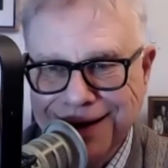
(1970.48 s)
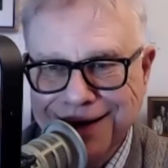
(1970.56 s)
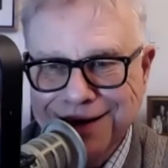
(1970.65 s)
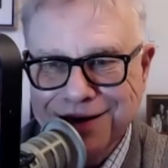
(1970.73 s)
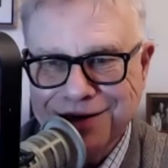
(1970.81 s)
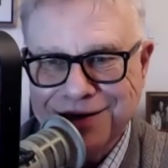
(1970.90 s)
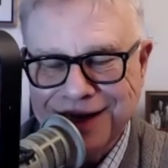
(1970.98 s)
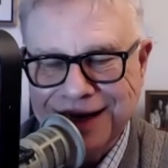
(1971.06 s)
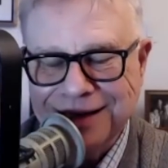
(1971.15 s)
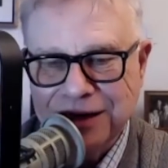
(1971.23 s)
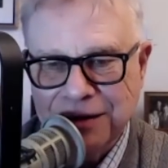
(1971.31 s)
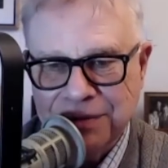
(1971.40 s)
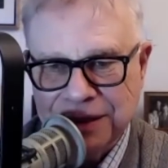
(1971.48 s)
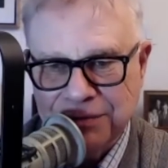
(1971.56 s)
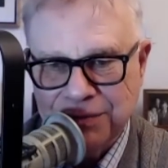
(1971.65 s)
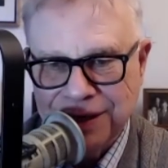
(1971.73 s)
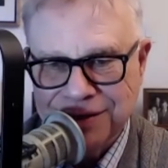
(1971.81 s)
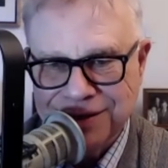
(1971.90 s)
She ended up in a
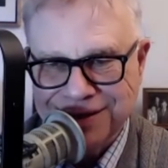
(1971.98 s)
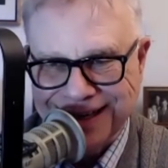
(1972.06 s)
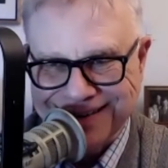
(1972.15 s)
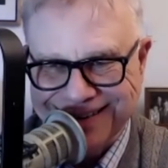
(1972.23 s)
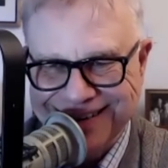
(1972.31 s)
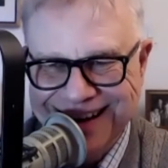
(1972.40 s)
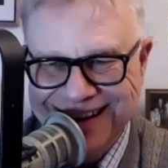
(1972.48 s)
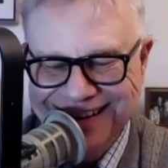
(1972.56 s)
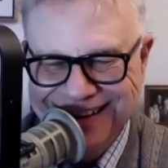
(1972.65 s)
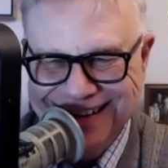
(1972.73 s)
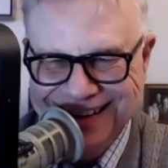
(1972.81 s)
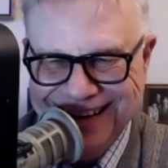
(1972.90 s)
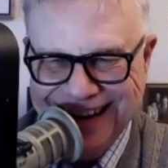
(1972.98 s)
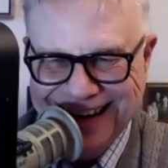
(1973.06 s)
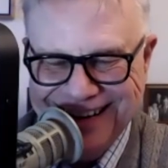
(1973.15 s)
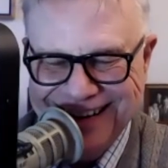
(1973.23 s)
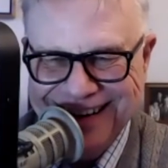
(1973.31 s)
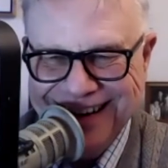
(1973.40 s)
bus station.
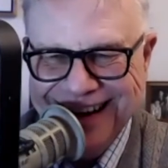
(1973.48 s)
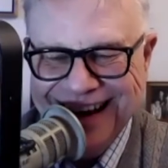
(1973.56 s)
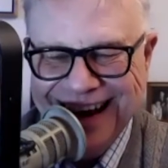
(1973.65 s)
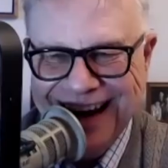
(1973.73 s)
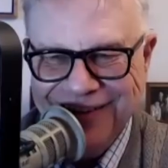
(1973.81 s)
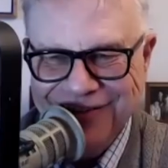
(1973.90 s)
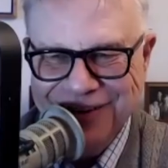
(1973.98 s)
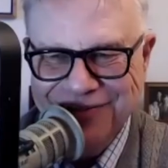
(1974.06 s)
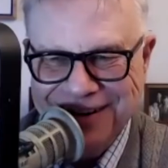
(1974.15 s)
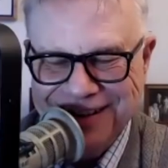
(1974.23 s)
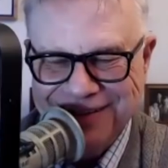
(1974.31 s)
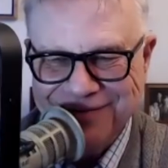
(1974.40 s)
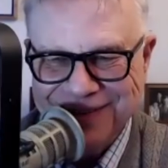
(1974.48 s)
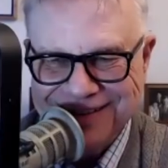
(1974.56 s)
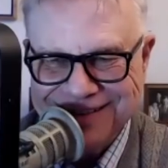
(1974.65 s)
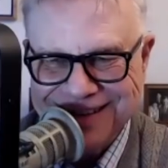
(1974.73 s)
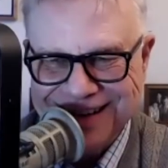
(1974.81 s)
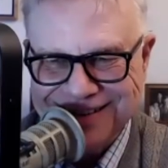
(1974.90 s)
And everyone in the bus
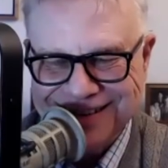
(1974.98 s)
station